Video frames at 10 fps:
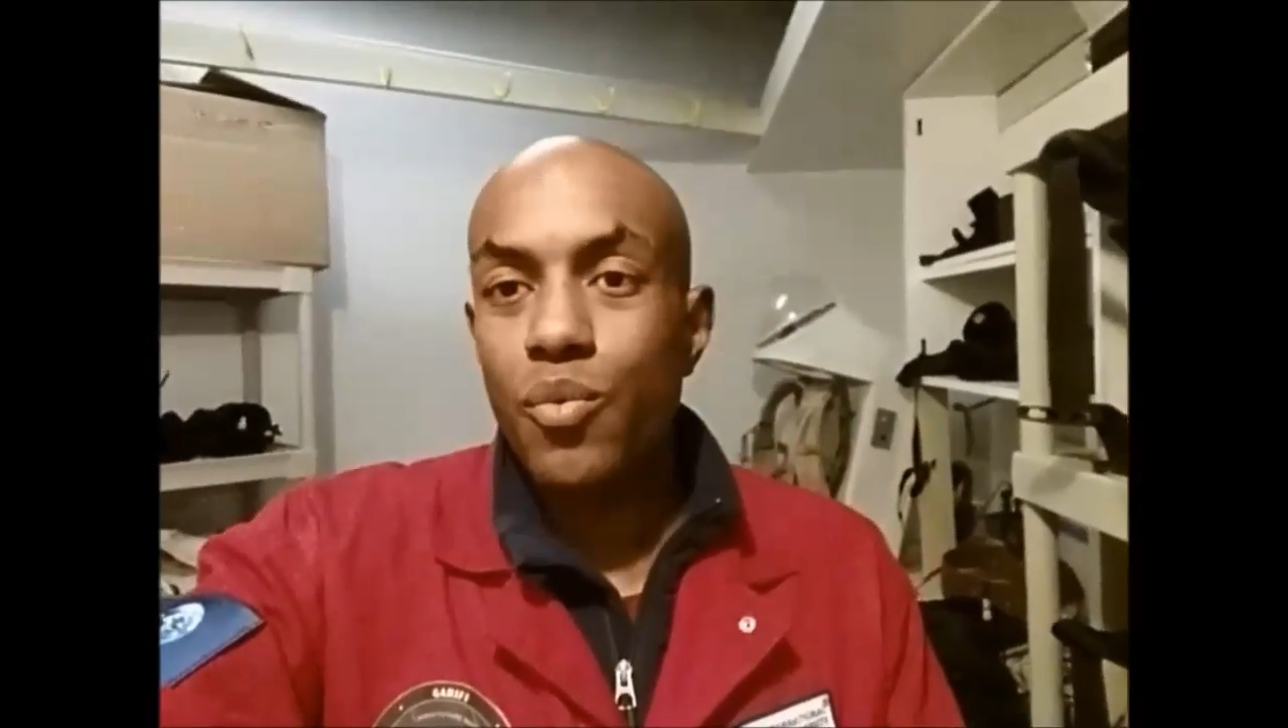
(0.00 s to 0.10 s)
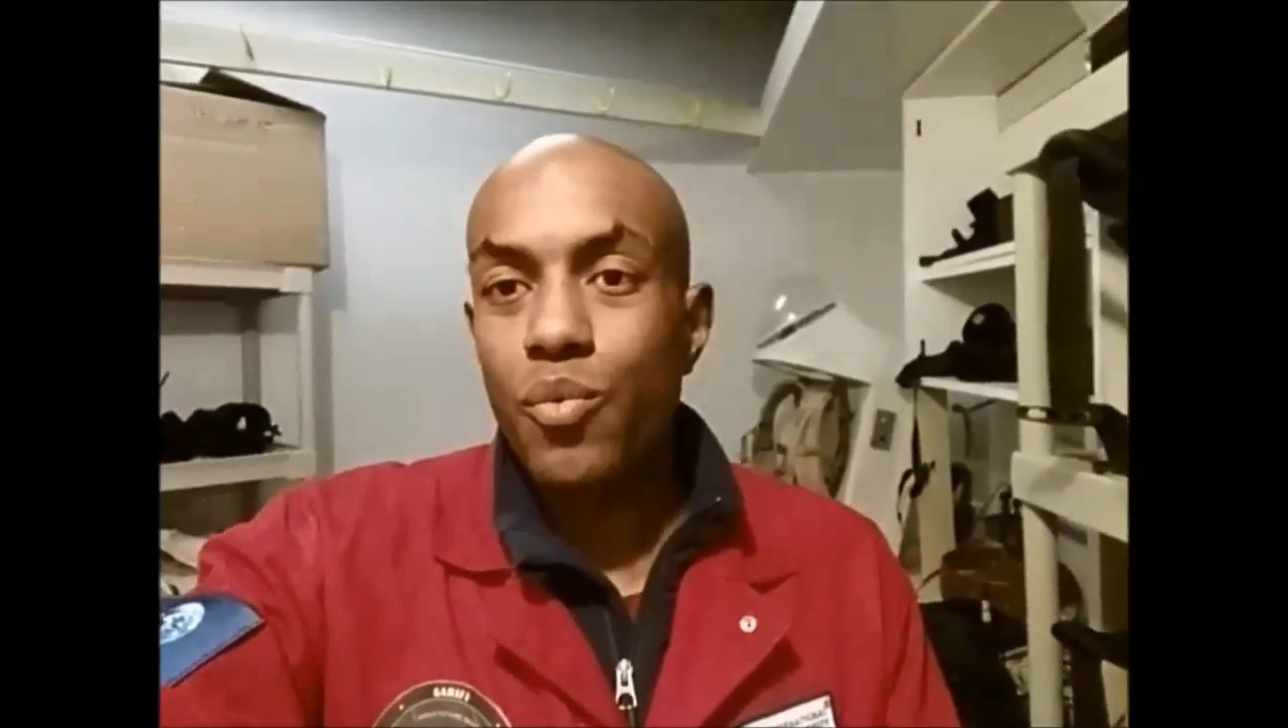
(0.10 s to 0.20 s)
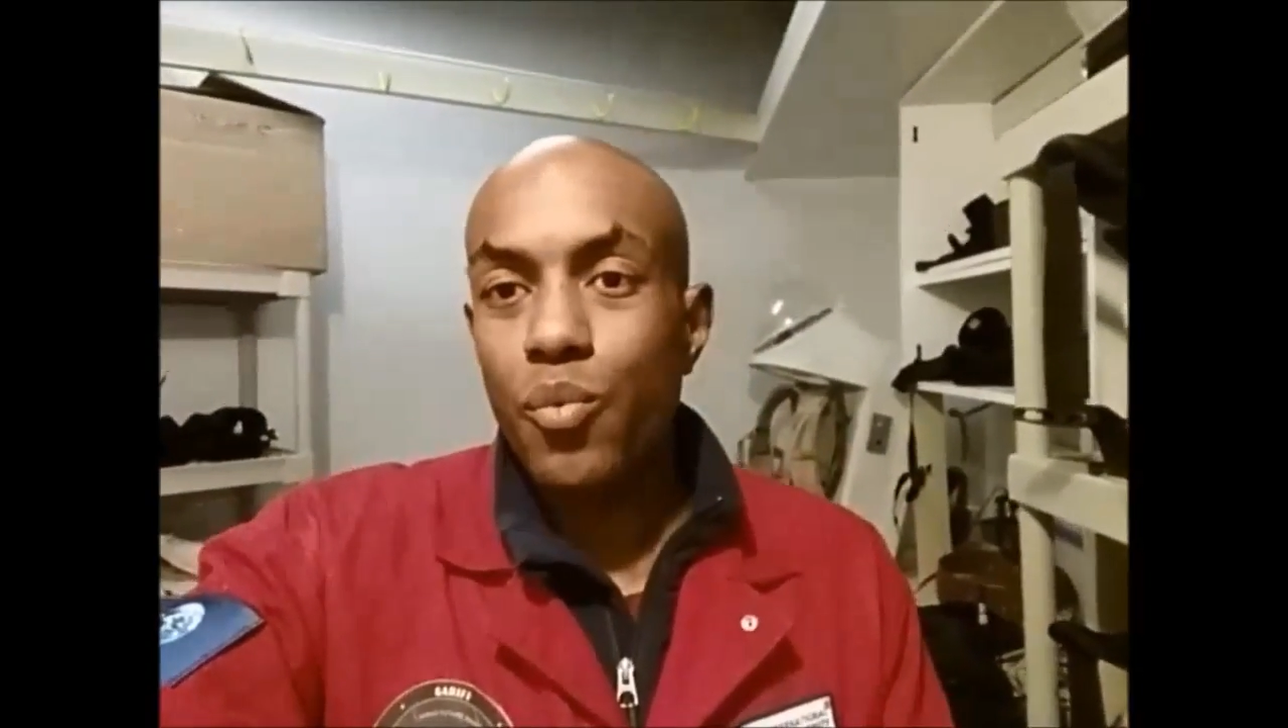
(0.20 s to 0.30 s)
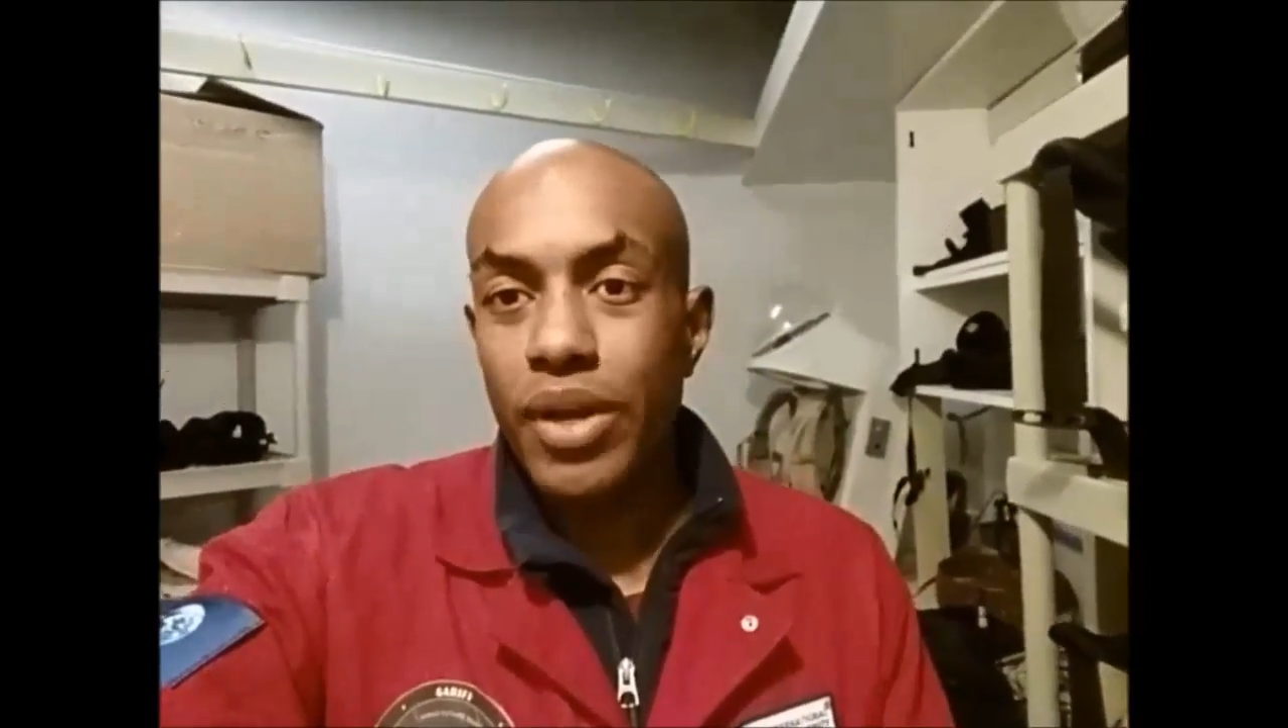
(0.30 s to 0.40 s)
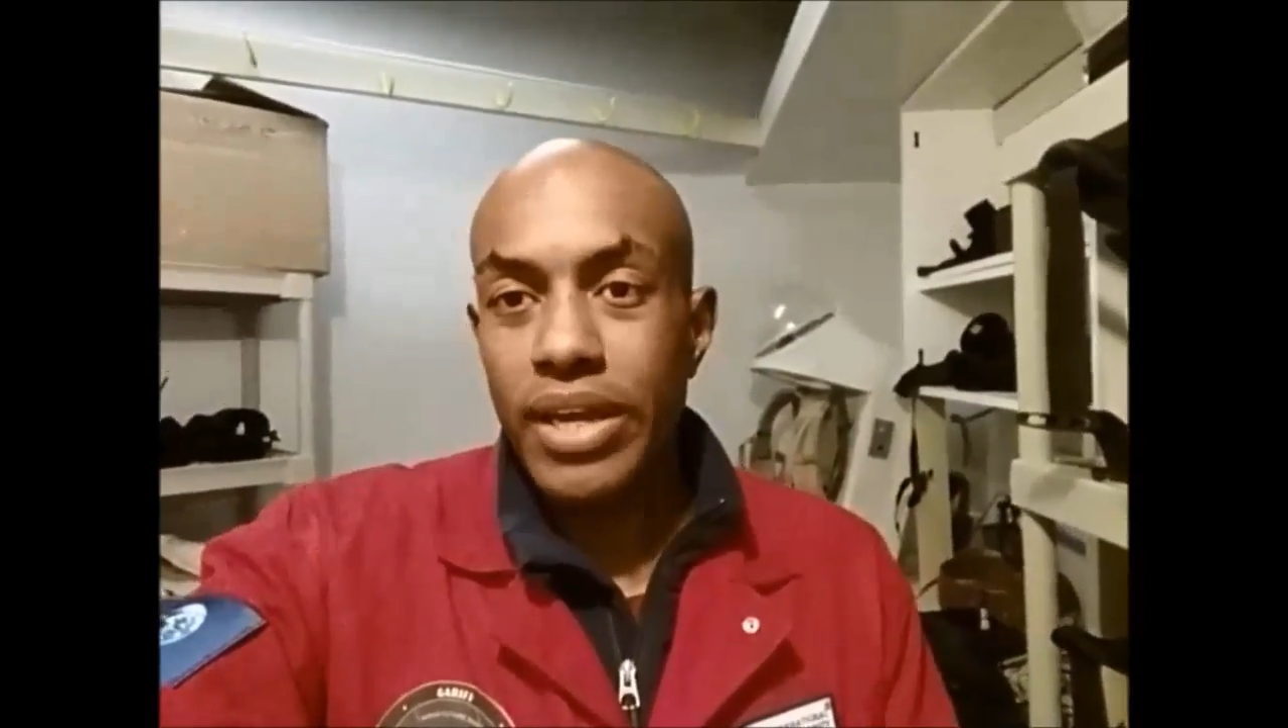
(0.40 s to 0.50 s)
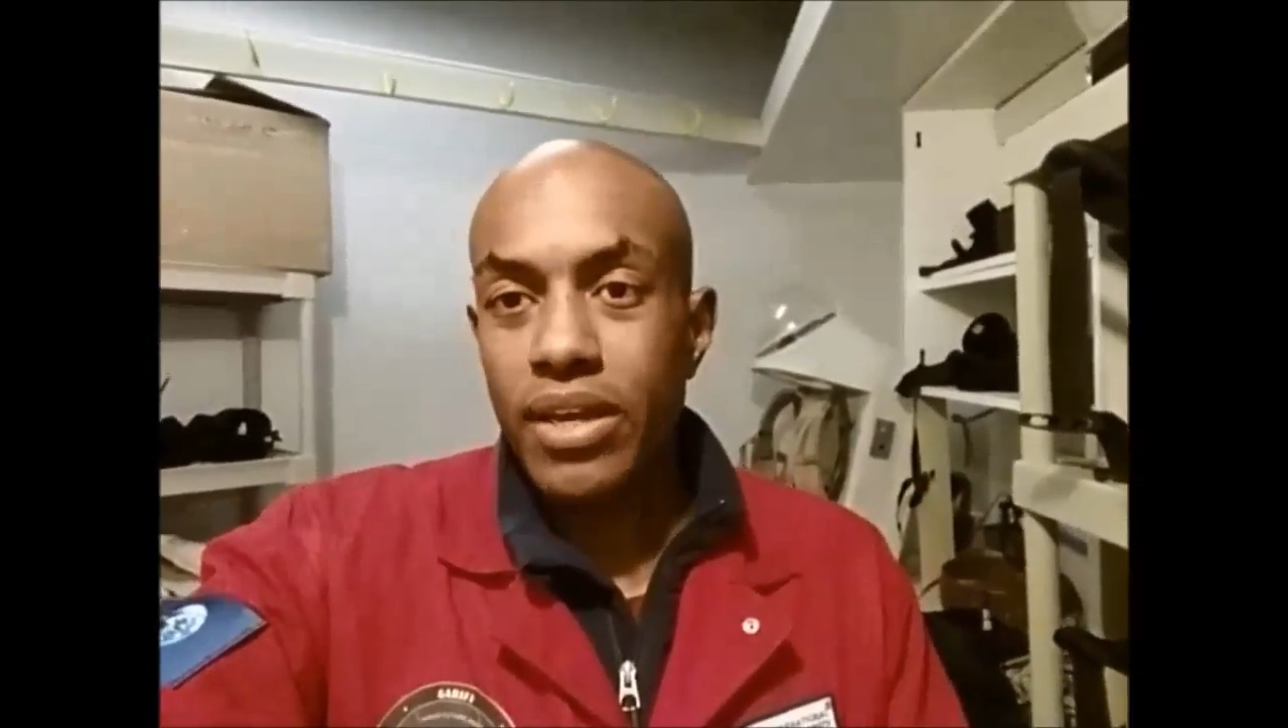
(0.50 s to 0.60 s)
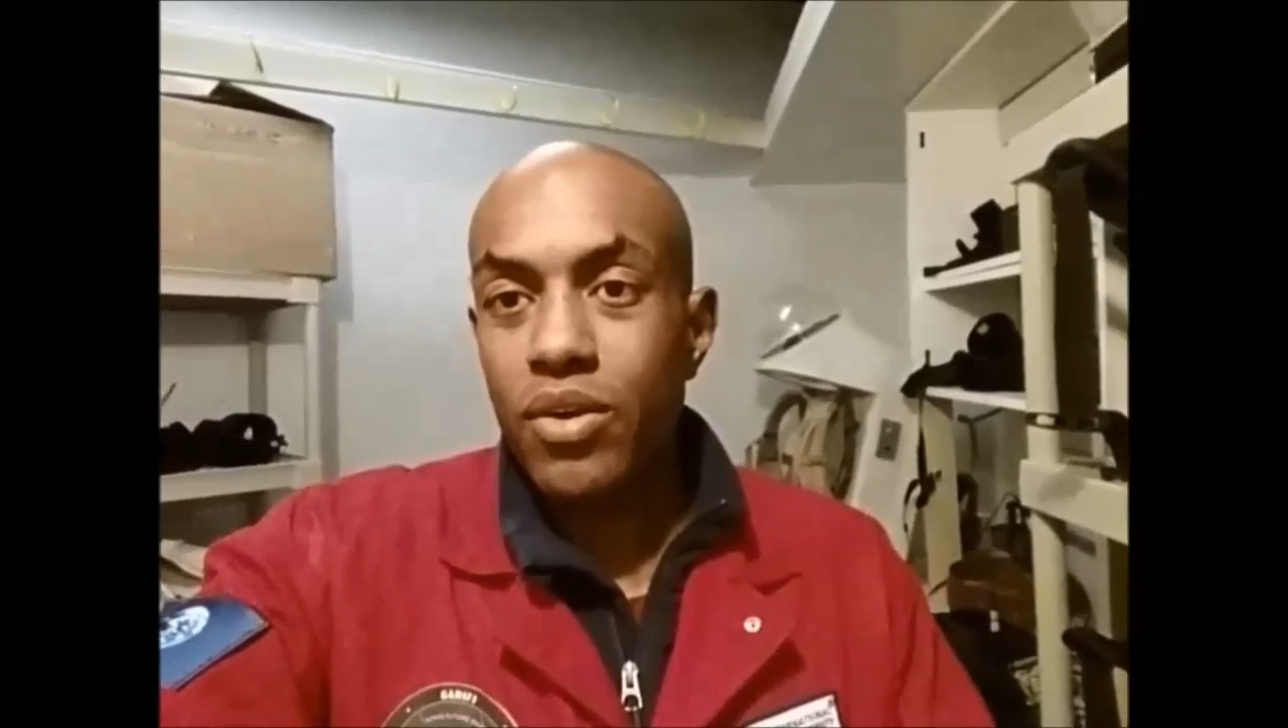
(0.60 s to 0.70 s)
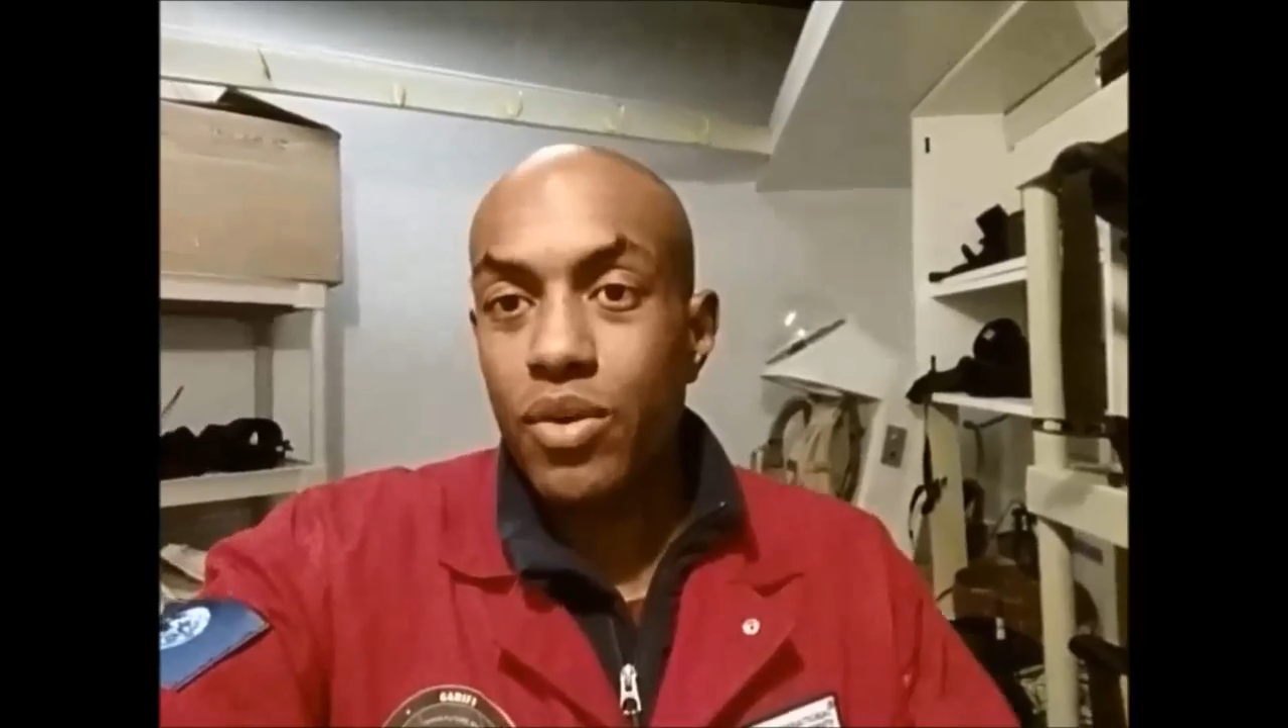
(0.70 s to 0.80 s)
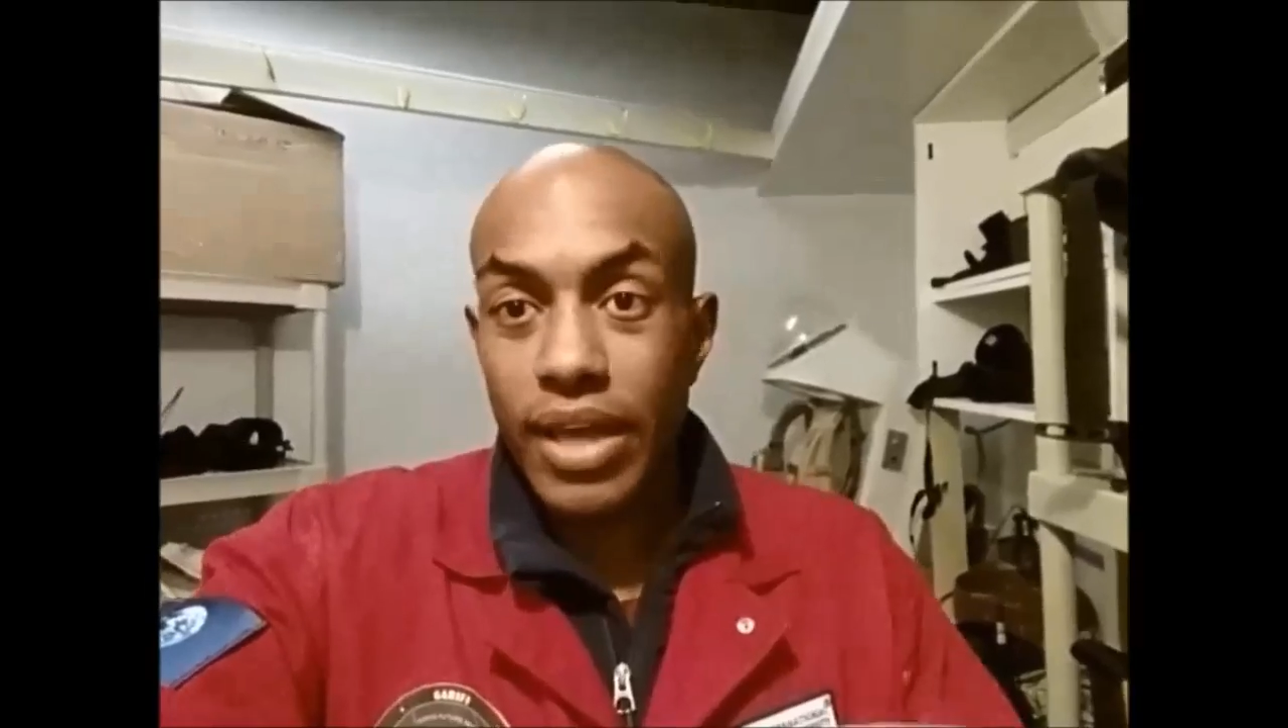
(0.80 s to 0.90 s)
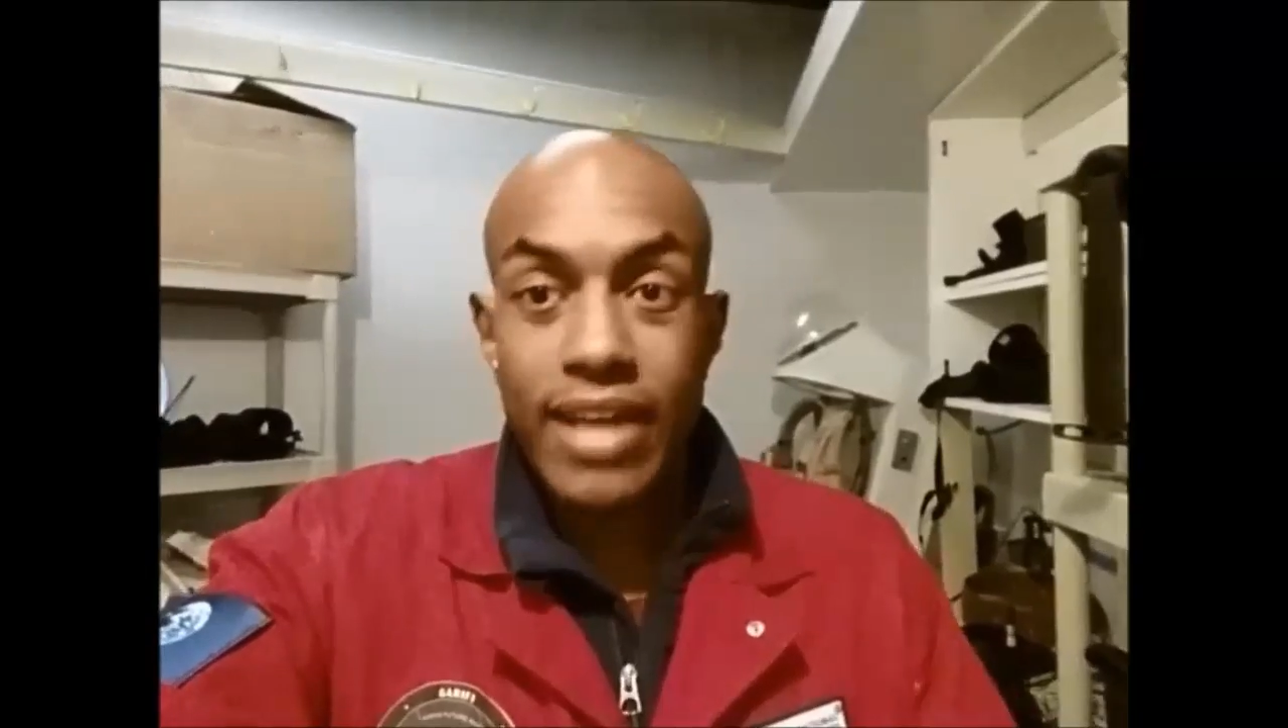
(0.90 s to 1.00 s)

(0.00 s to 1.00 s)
we or the